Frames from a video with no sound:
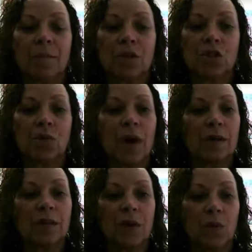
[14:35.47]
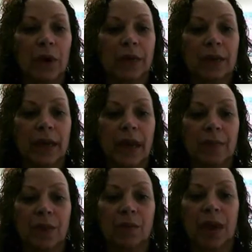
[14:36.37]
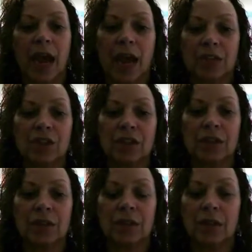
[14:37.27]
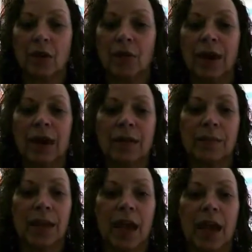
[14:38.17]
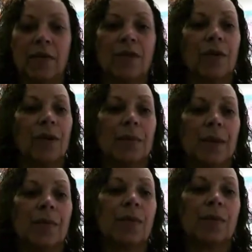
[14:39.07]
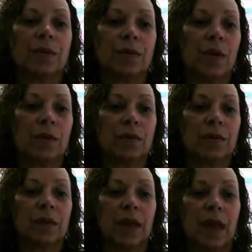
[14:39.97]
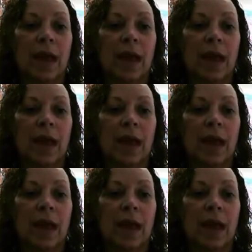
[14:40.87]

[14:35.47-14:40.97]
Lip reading: But you also want to look at the reaction, the learning, the behavior, and then the results.